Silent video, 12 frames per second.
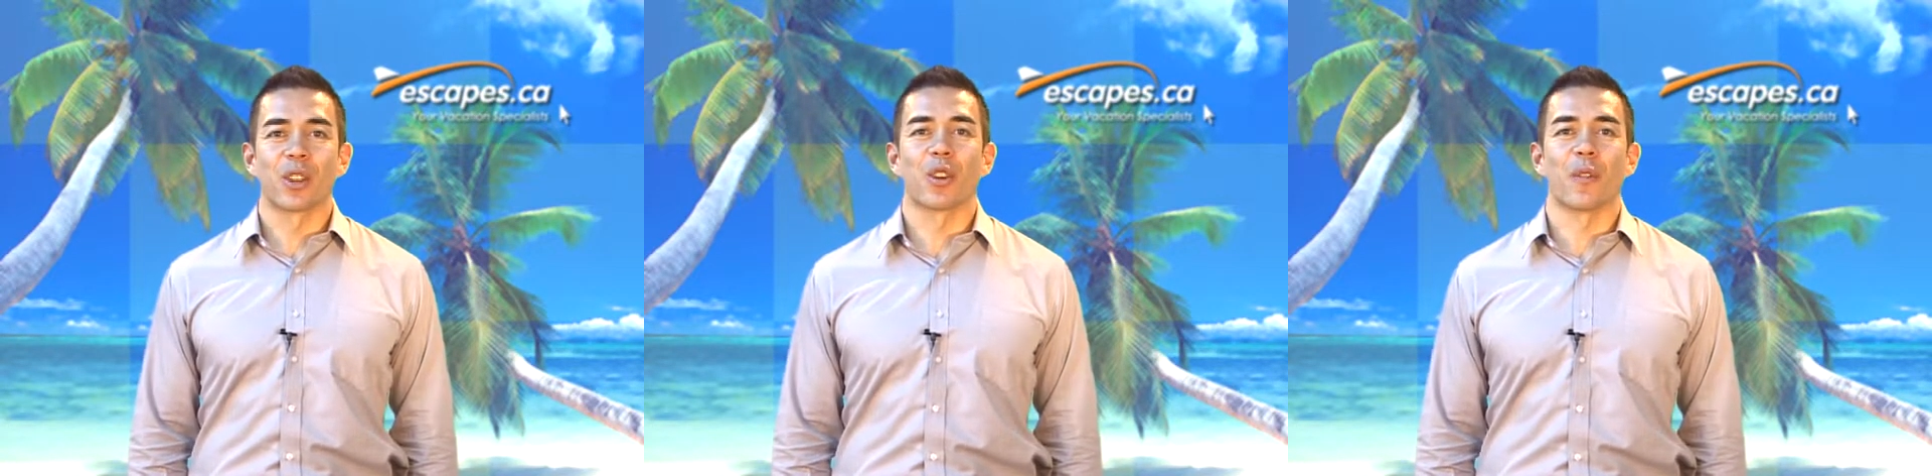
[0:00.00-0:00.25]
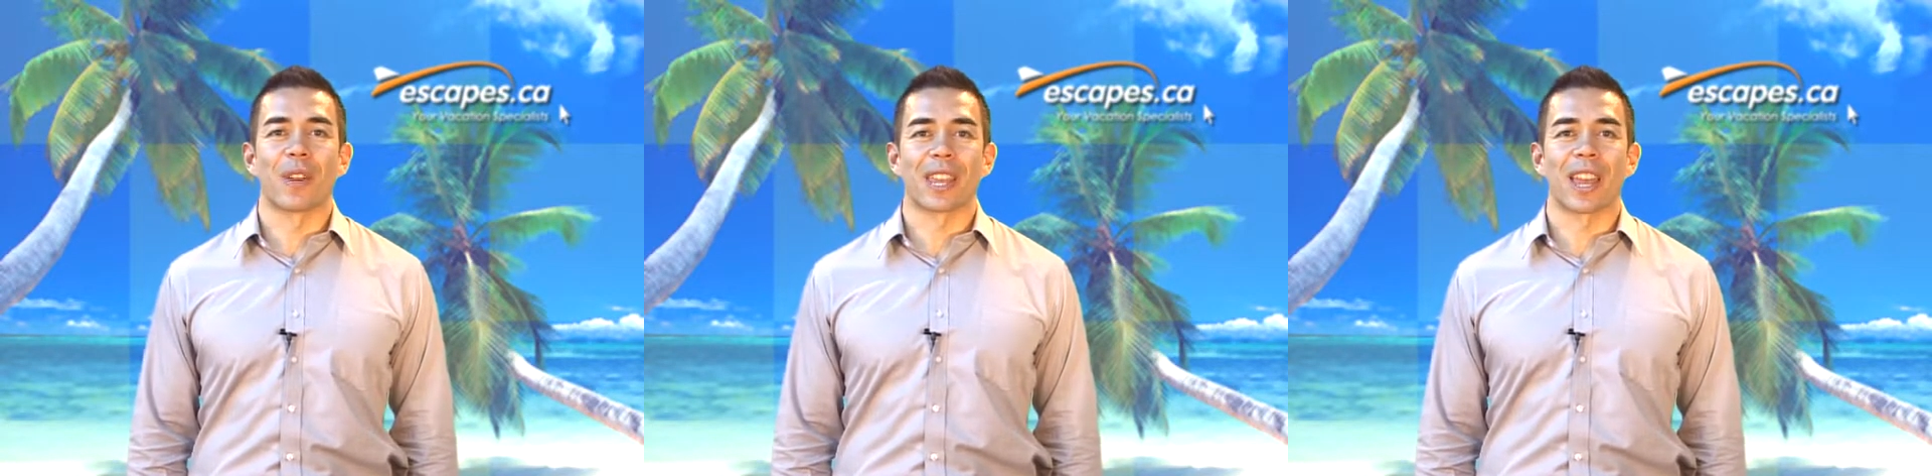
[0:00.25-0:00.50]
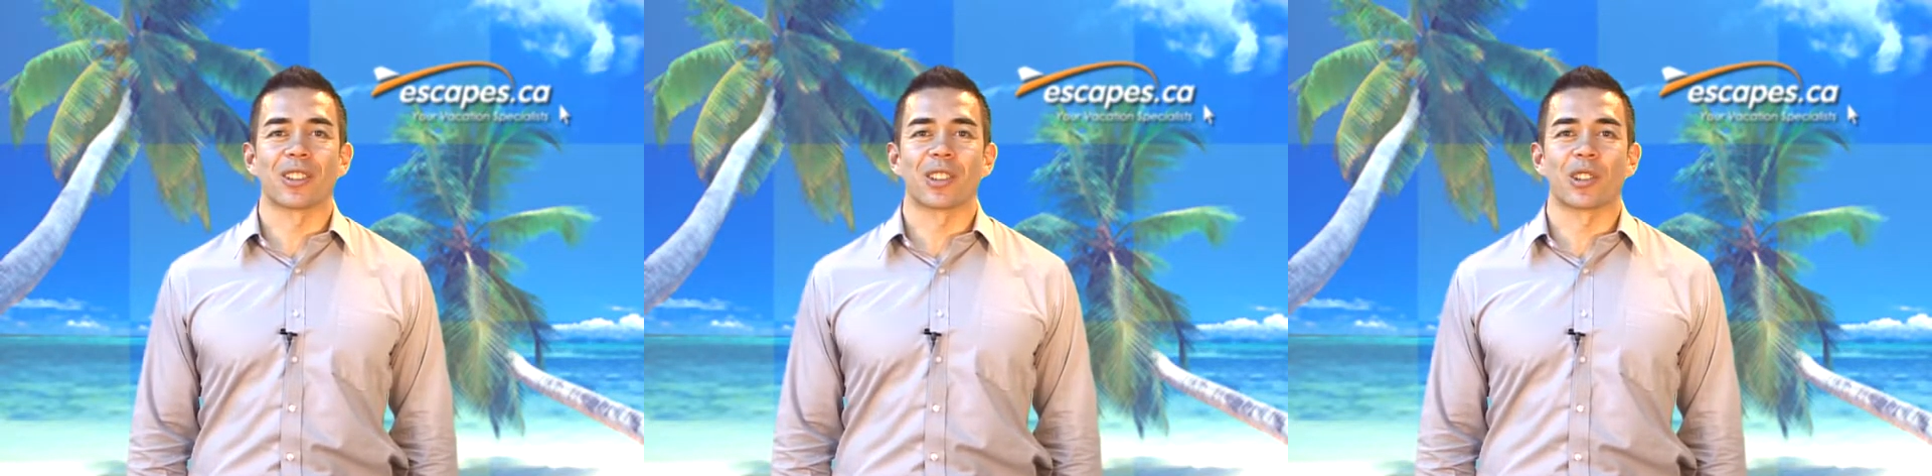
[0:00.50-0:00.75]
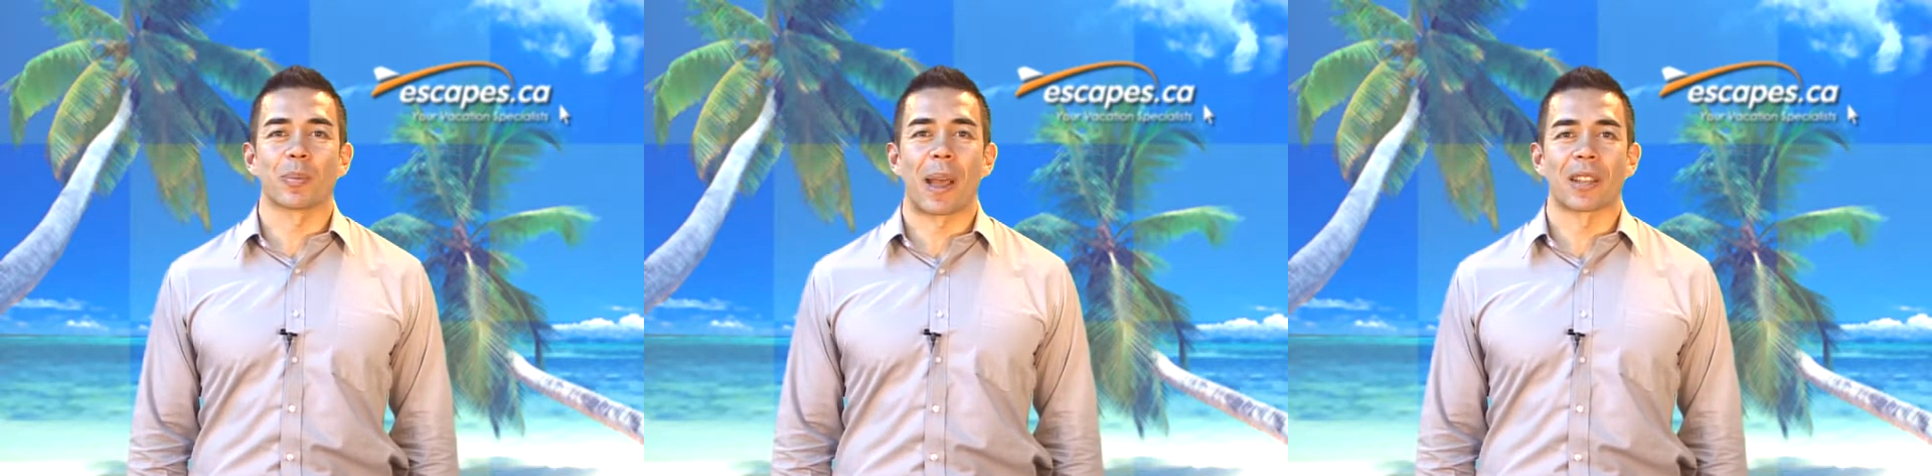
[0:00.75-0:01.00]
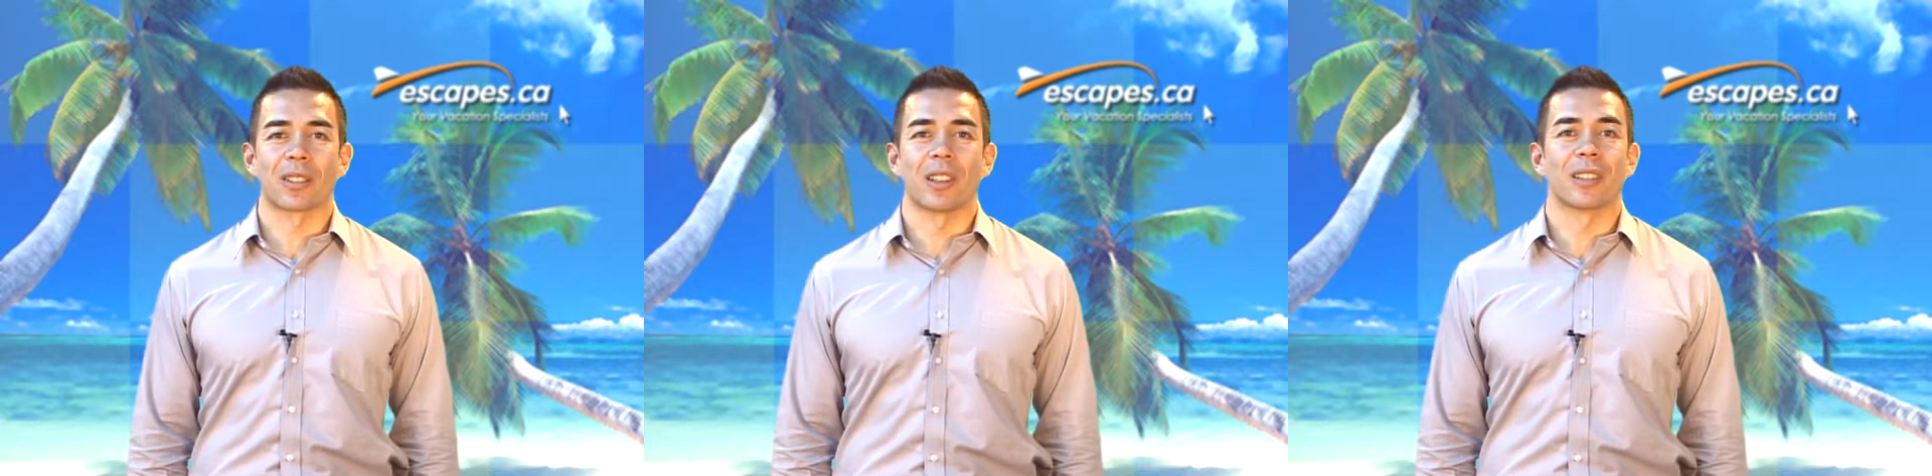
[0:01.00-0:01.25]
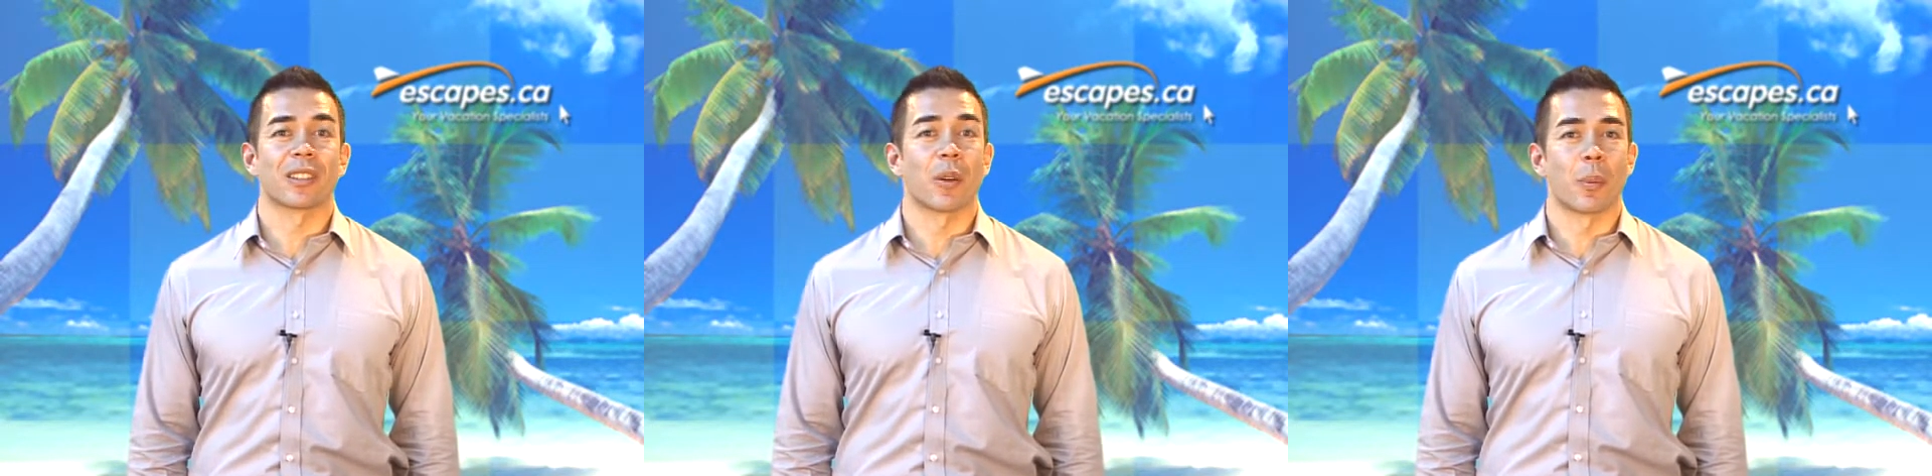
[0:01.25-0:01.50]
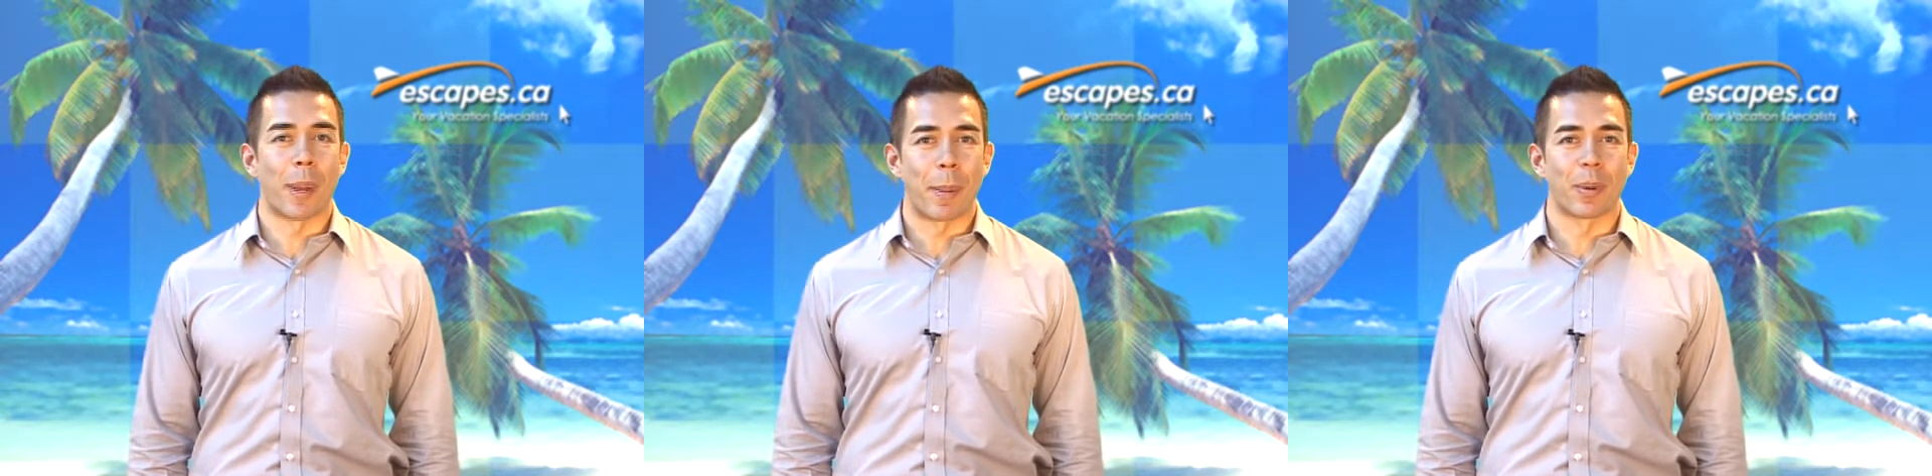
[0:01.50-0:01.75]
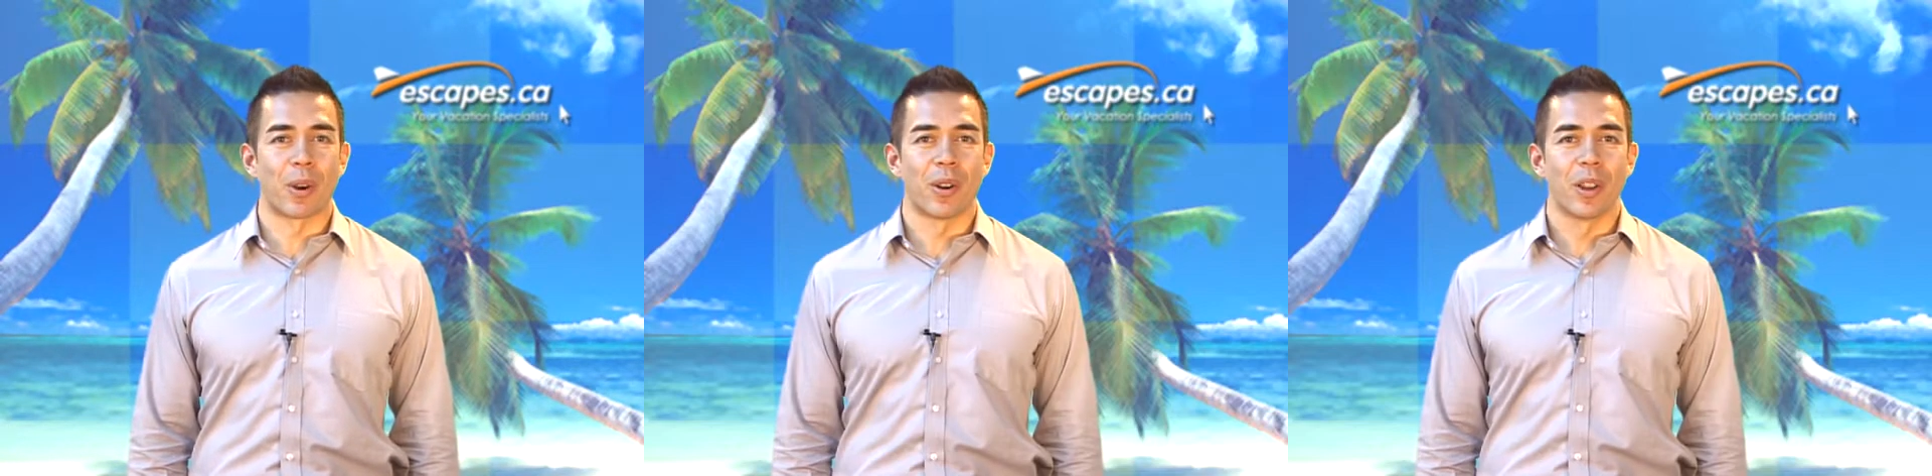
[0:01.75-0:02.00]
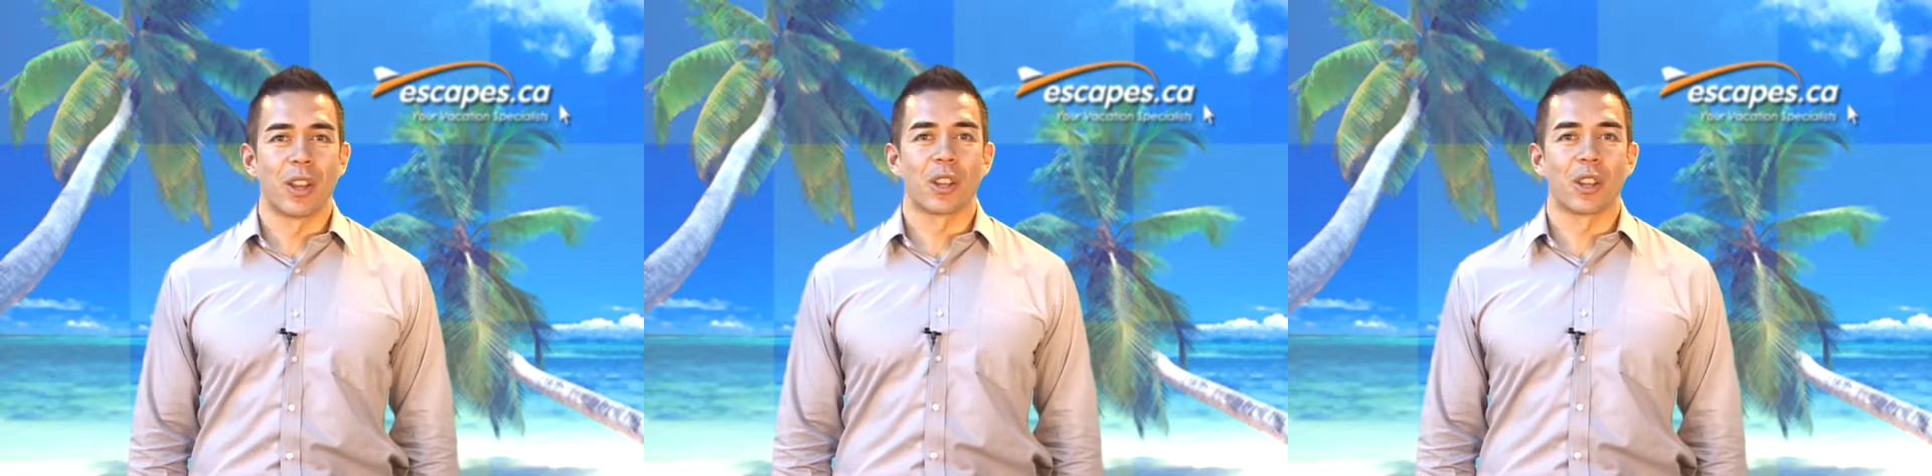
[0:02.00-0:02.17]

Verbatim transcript: your vacation specialist, and remember,